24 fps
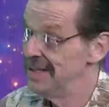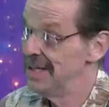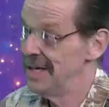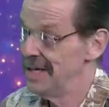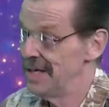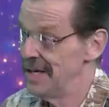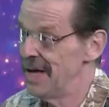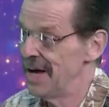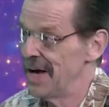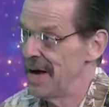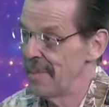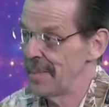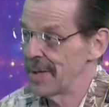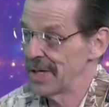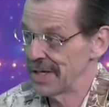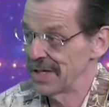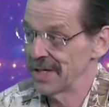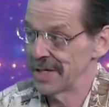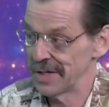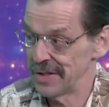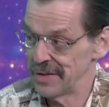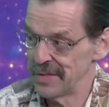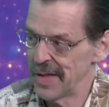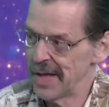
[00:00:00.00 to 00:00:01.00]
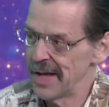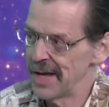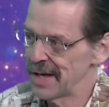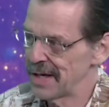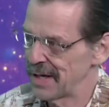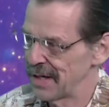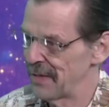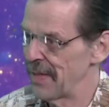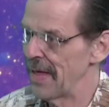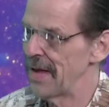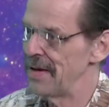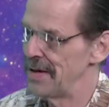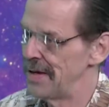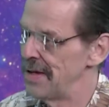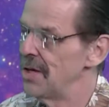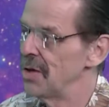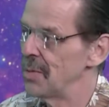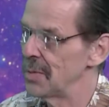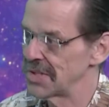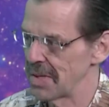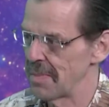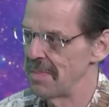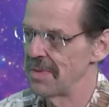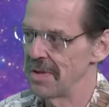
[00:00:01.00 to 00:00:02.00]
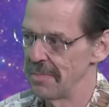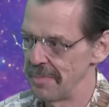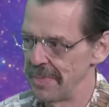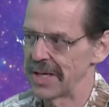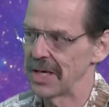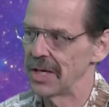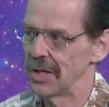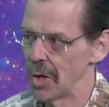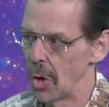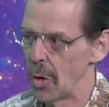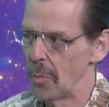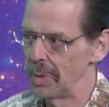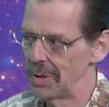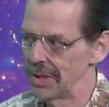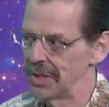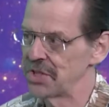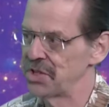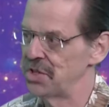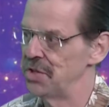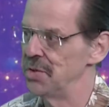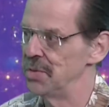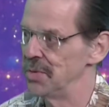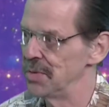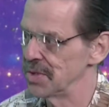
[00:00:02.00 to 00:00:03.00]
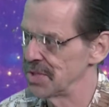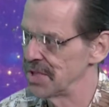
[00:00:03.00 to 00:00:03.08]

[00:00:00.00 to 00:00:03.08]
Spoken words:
Yeah, I mean, can they deal with some of the big global issues?